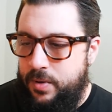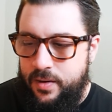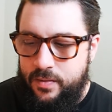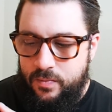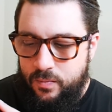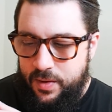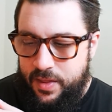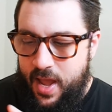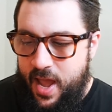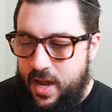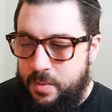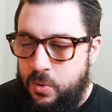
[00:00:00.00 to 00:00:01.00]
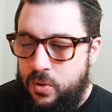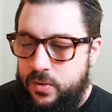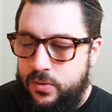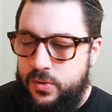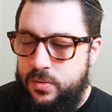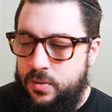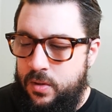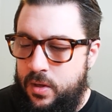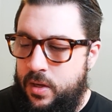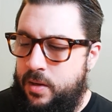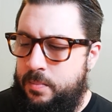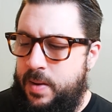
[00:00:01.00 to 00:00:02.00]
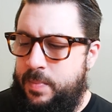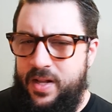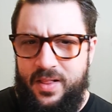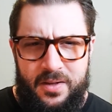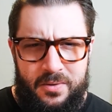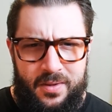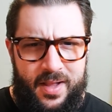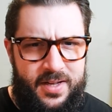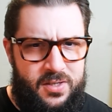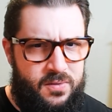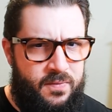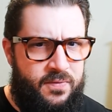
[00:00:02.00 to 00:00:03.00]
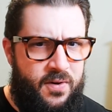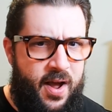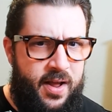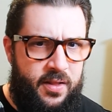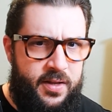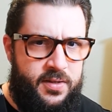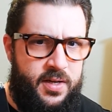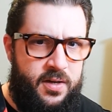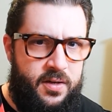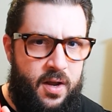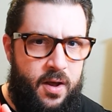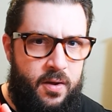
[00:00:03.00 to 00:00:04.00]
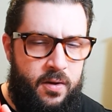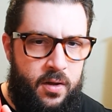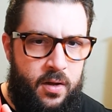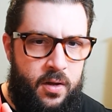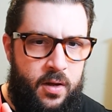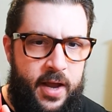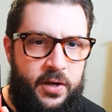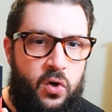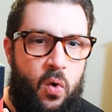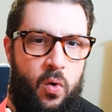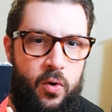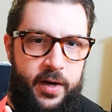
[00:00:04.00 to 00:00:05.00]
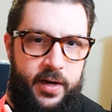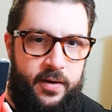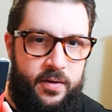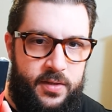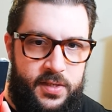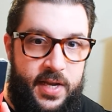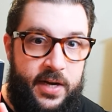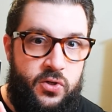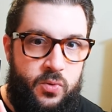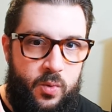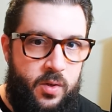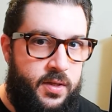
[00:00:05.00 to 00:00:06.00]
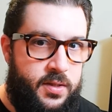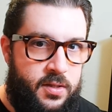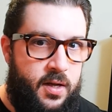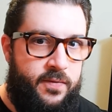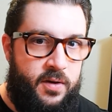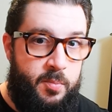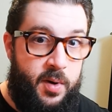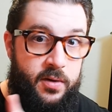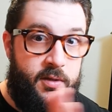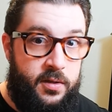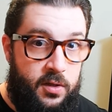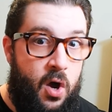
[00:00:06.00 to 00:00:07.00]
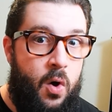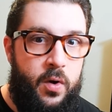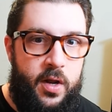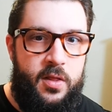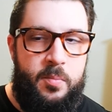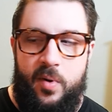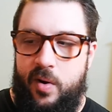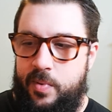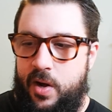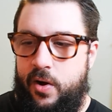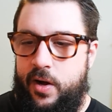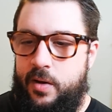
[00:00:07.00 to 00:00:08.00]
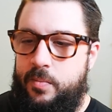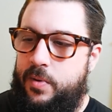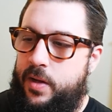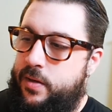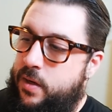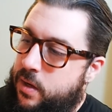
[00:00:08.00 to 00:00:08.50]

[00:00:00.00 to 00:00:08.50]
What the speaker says: but with animals, maybe a little less violent and gory and sexual and stuff compared to Conan the Barbarian. But